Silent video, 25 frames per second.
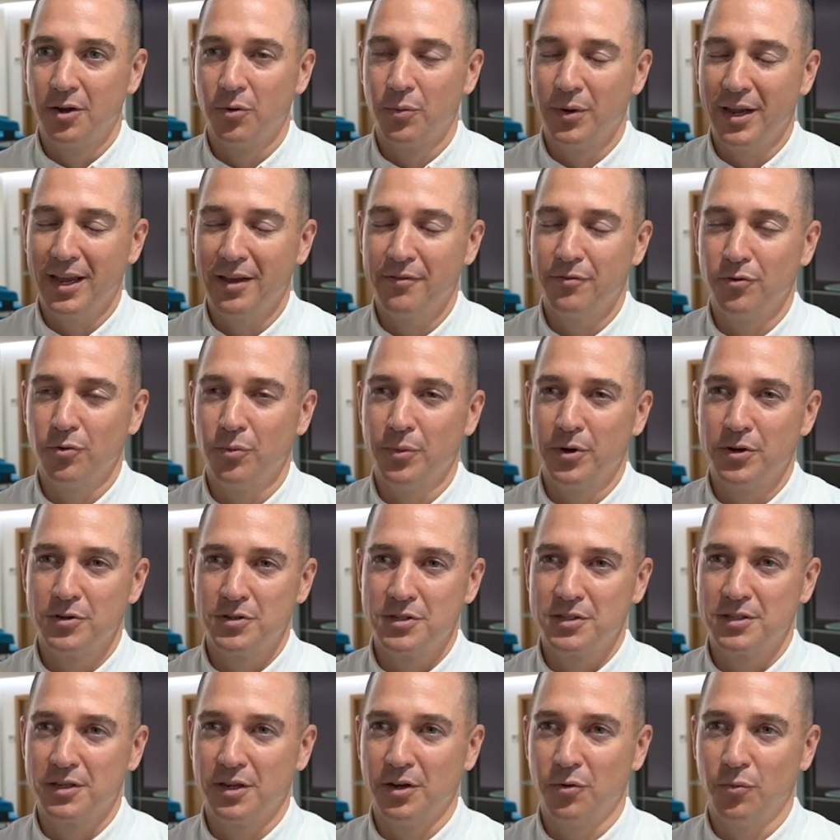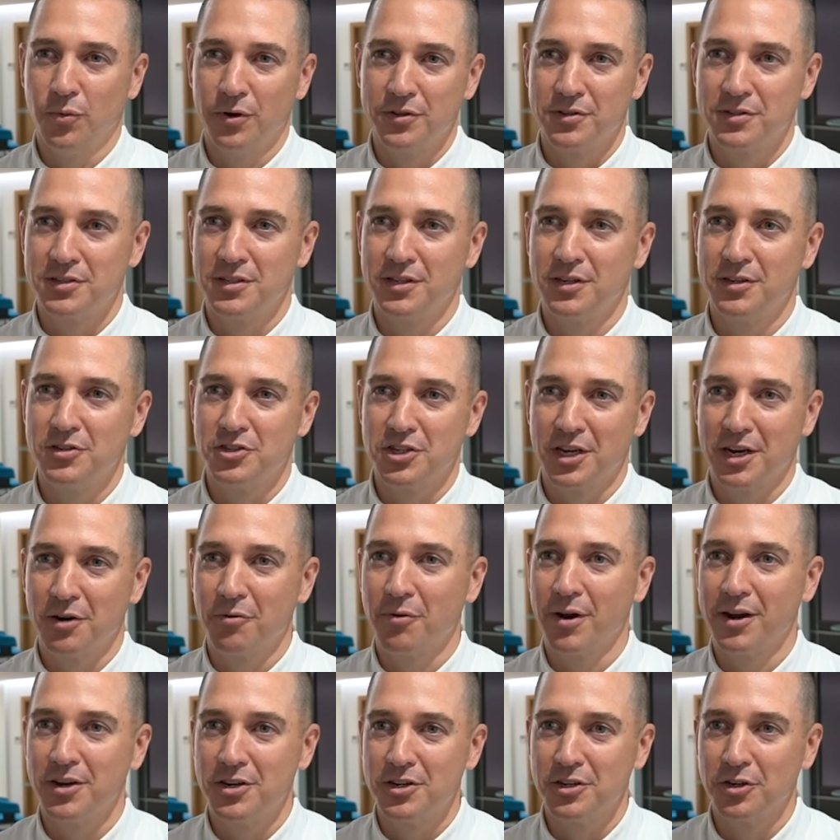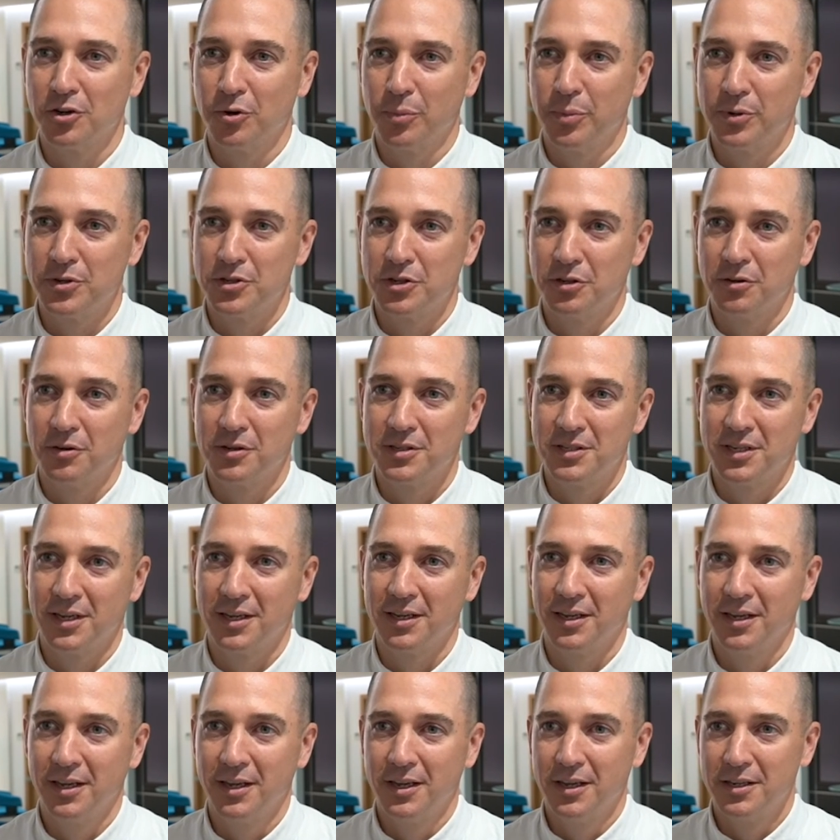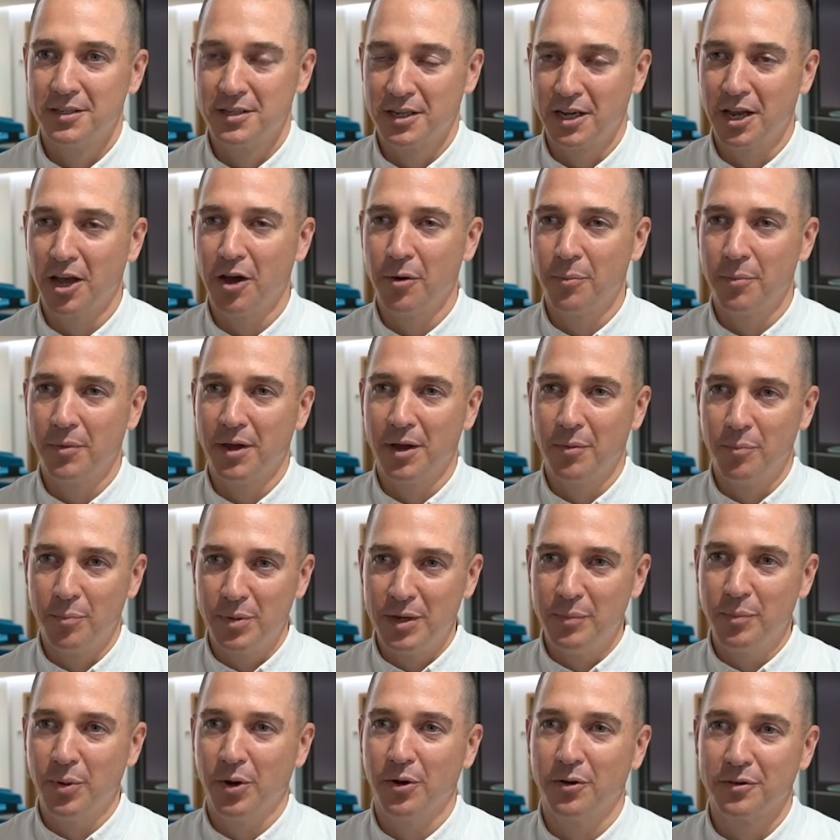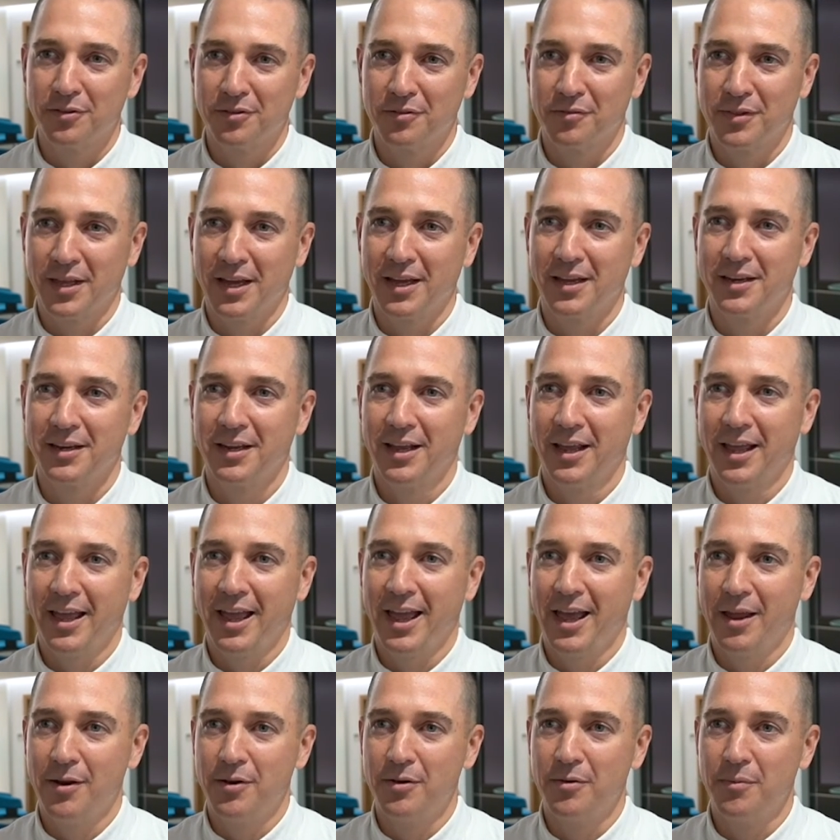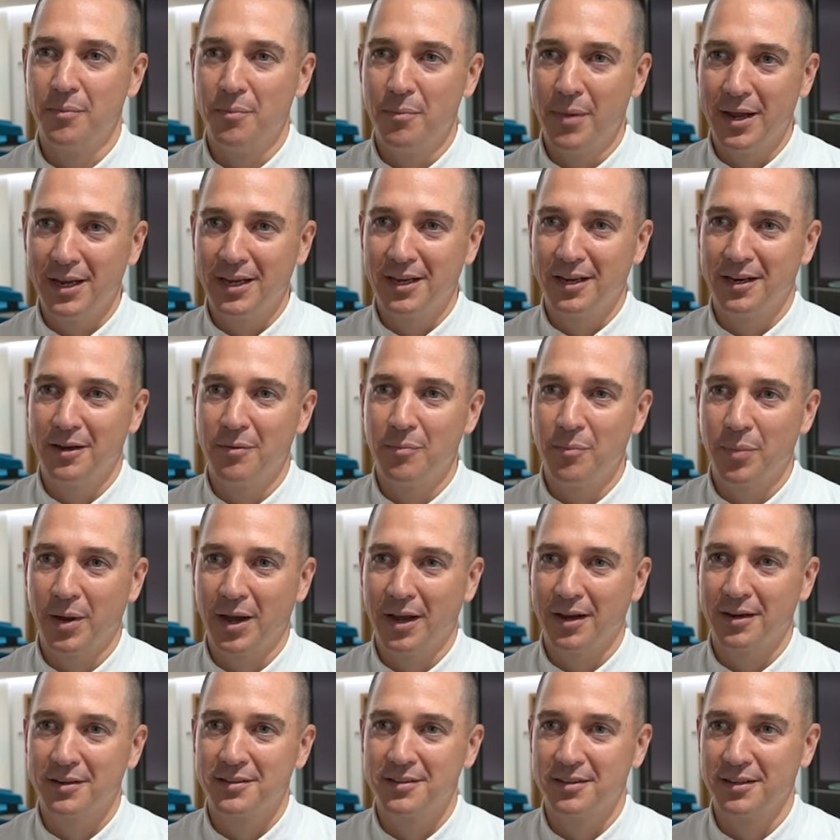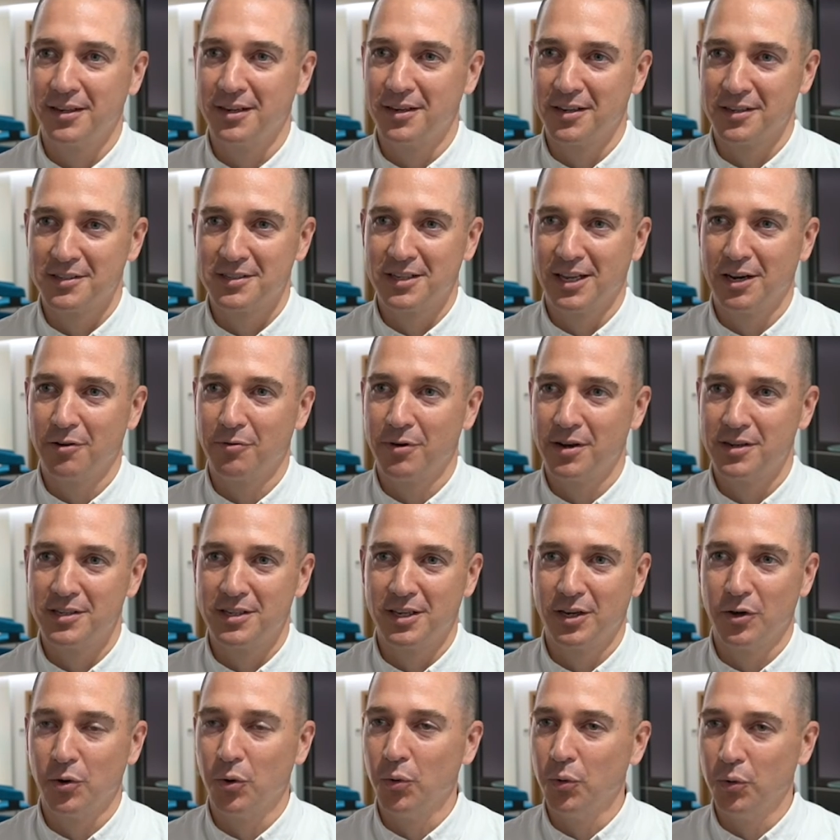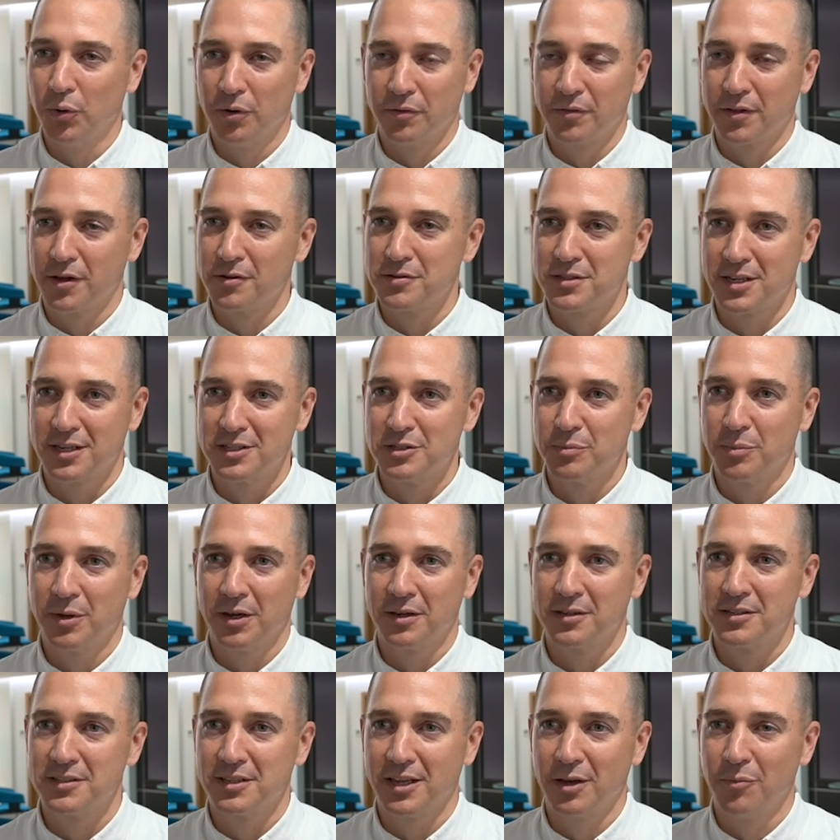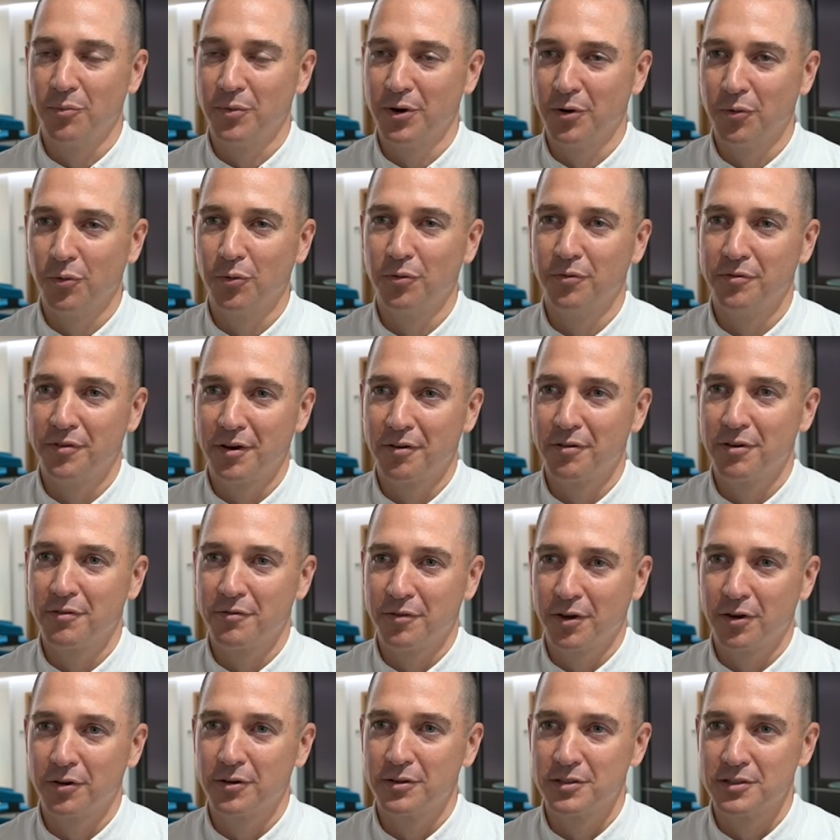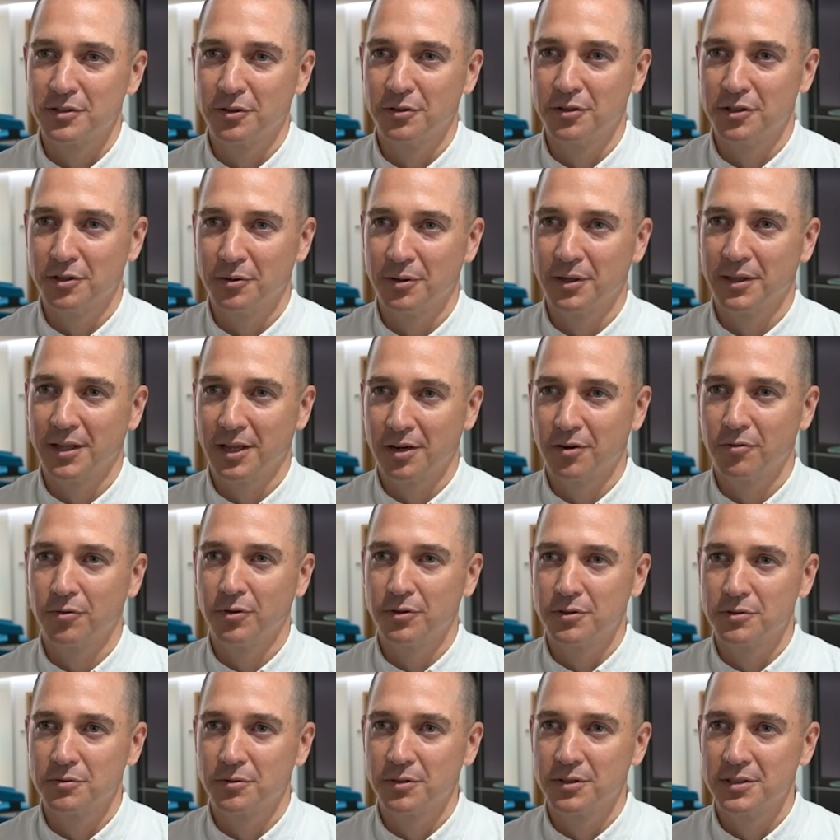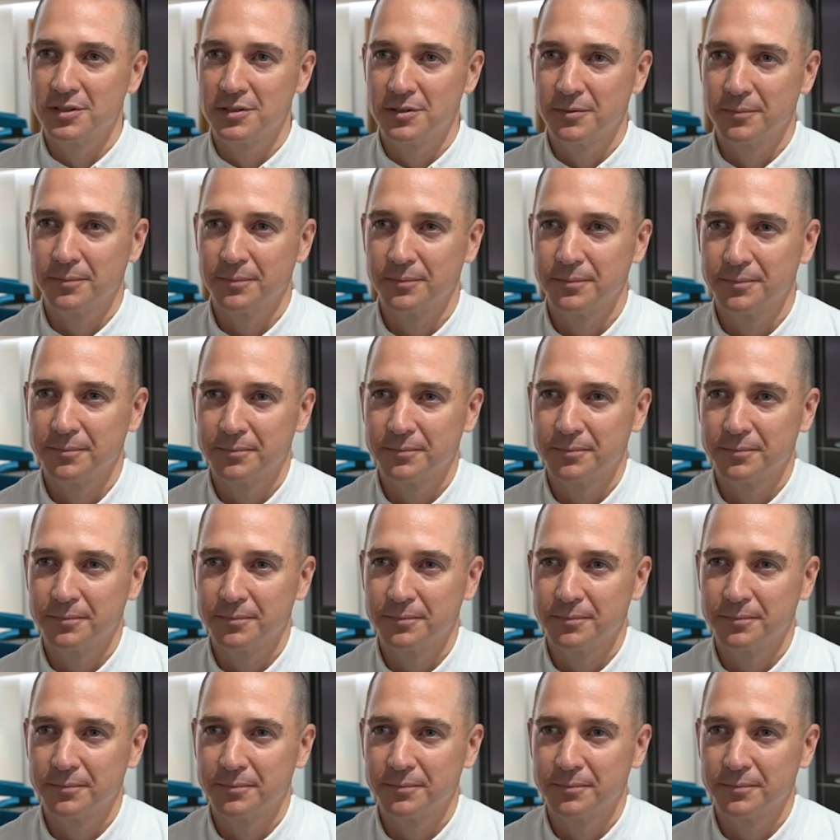We have almost a once-in-a-generation opportunity to come and be part of that and make an impact in accelerating all of those aspects, and we're all very focused on doing that at Rolls-Royce.